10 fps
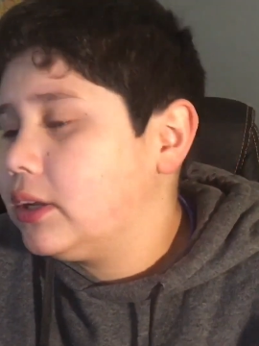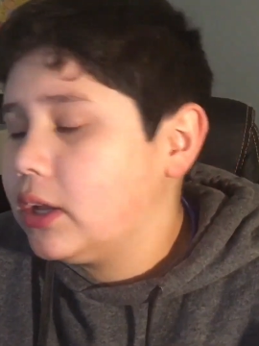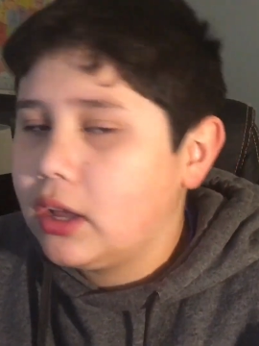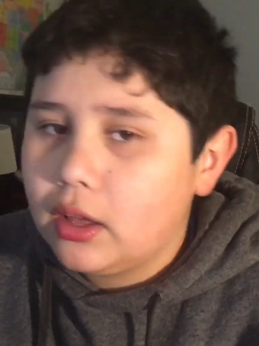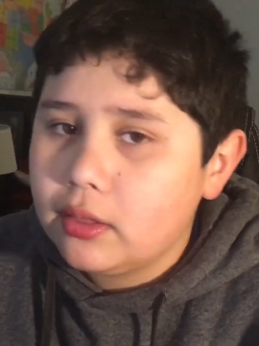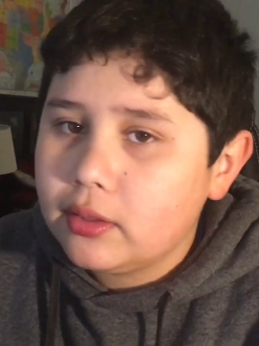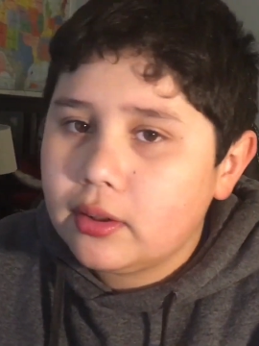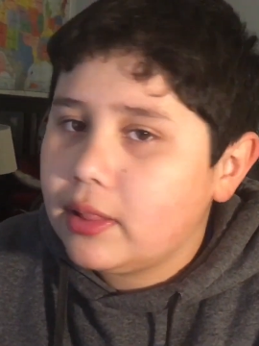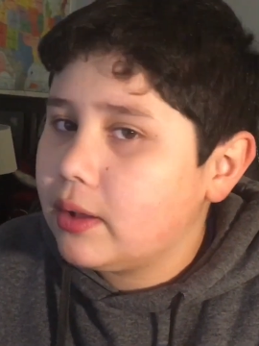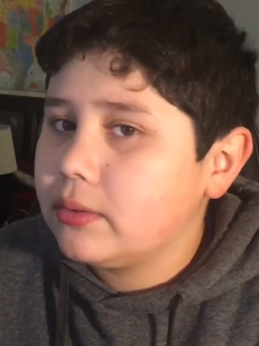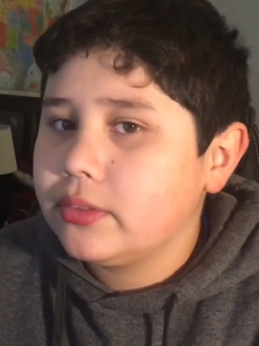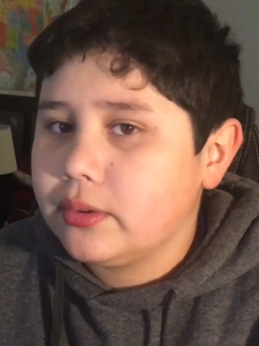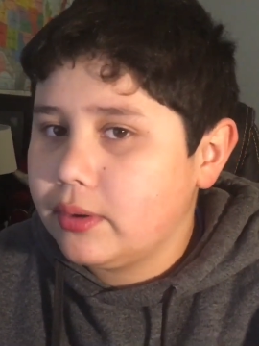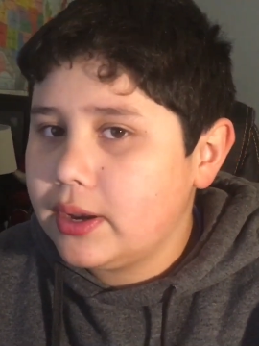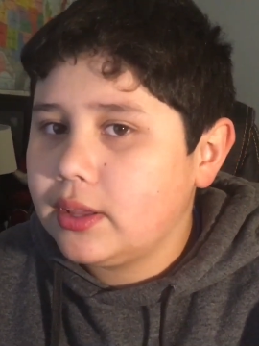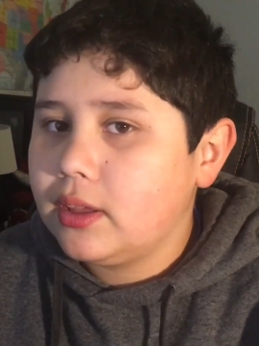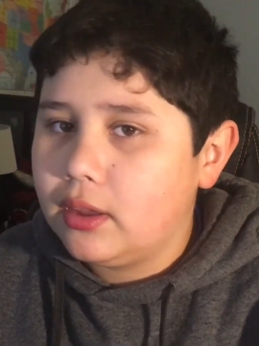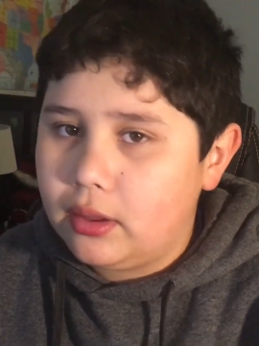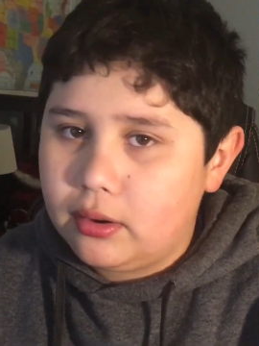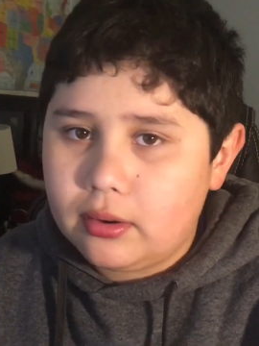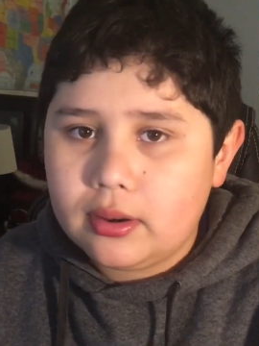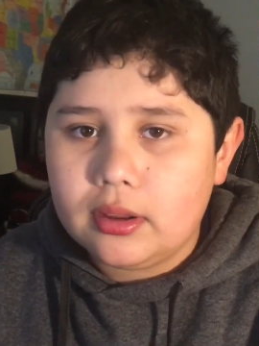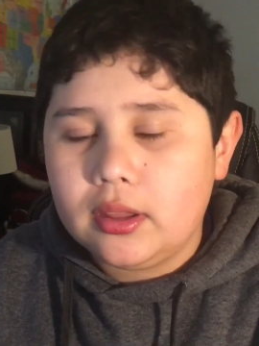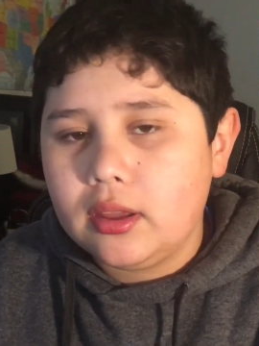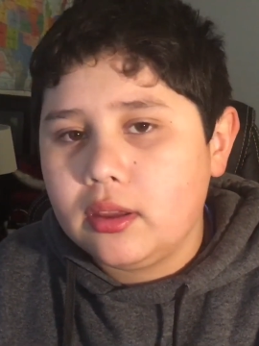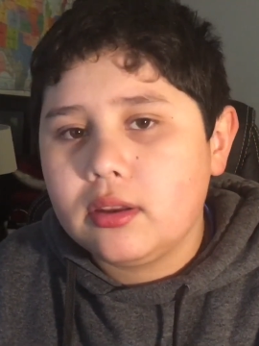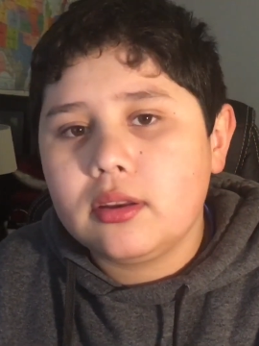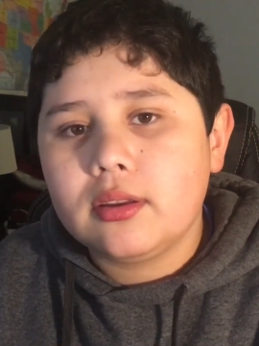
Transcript: Uh, you know that one, the Renegade, Renegade.